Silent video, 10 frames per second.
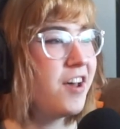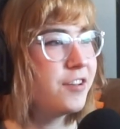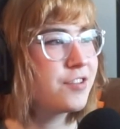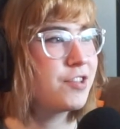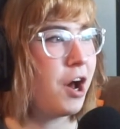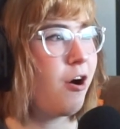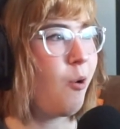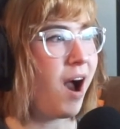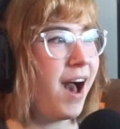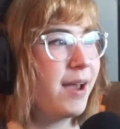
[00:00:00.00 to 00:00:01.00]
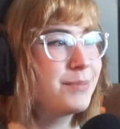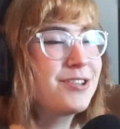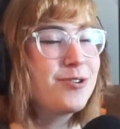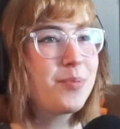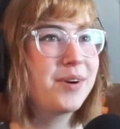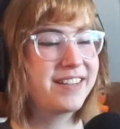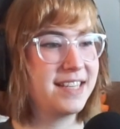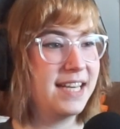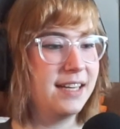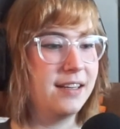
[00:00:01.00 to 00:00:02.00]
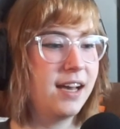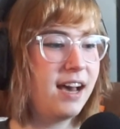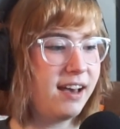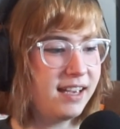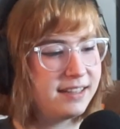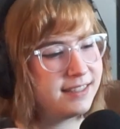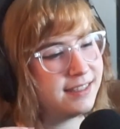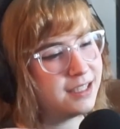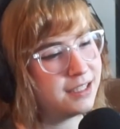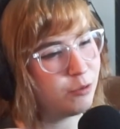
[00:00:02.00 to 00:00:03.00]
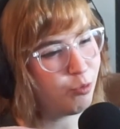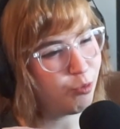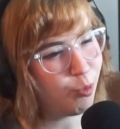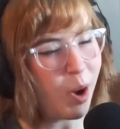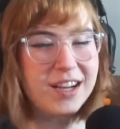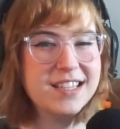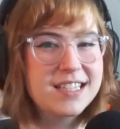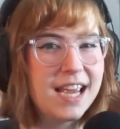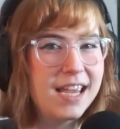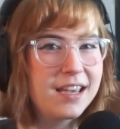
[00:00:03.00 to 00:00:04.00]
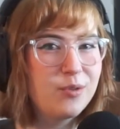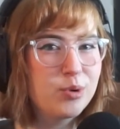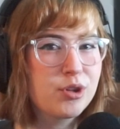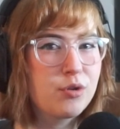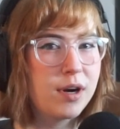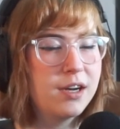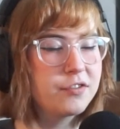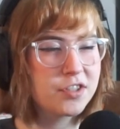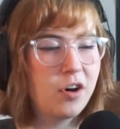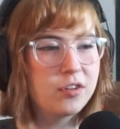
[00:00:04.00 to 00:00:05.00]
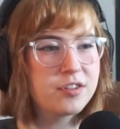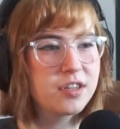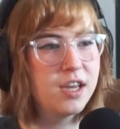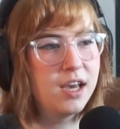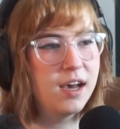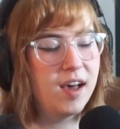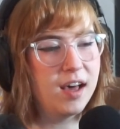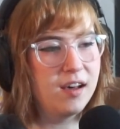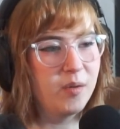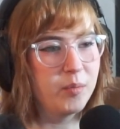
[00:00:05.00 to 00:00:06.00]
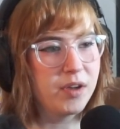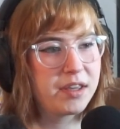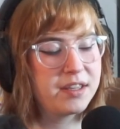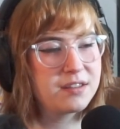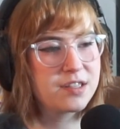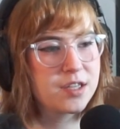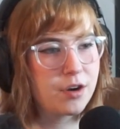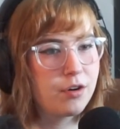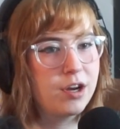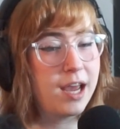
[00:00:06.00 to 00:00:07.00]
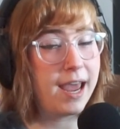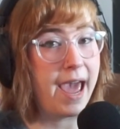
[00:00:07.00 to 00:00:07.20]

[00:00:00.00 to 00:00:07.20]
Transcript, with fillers: So I'm super excited. I want to take it with a grain of salt, um, considering I